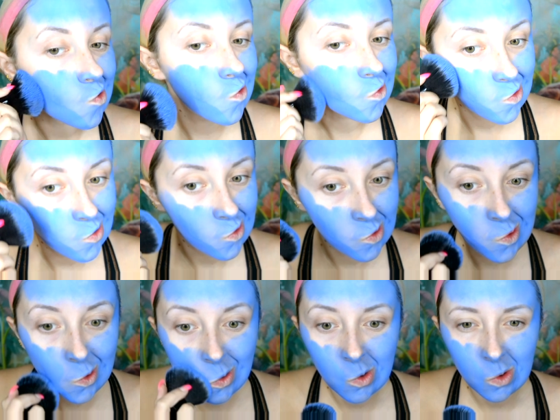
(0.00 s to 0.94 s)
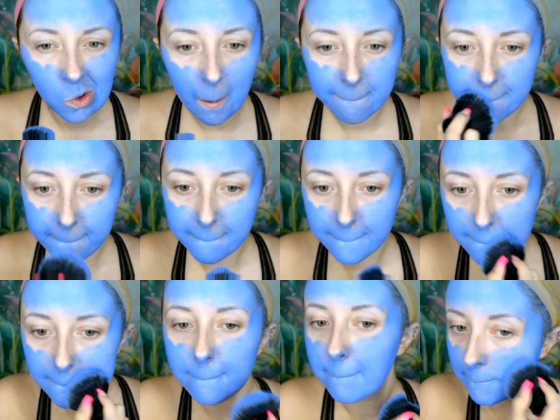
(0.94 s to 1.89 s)
is the second look out of
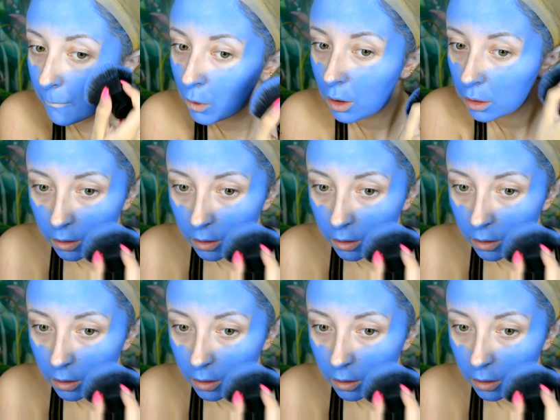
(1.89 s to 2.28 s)
my Alice in